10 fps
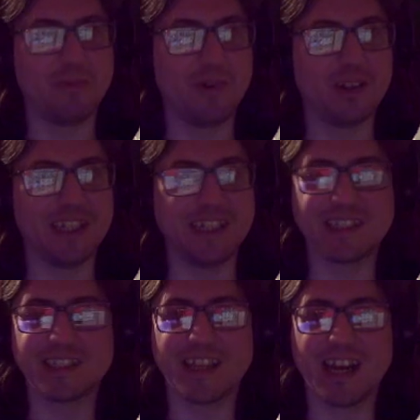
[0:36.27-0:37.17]
What
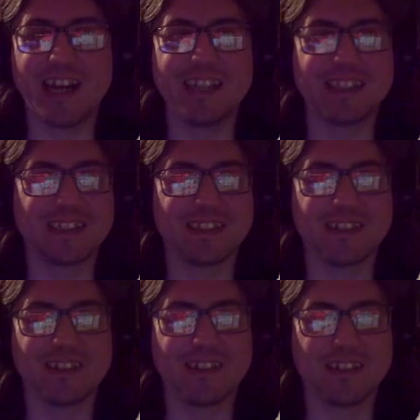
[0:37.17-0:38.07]
is that?
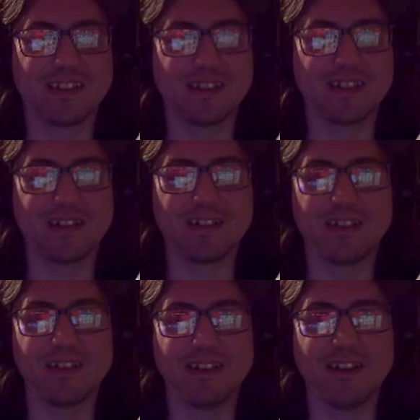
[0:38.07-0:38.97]

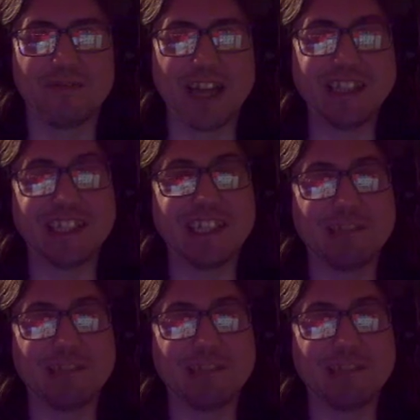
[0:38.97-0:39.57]
I'm guessing it's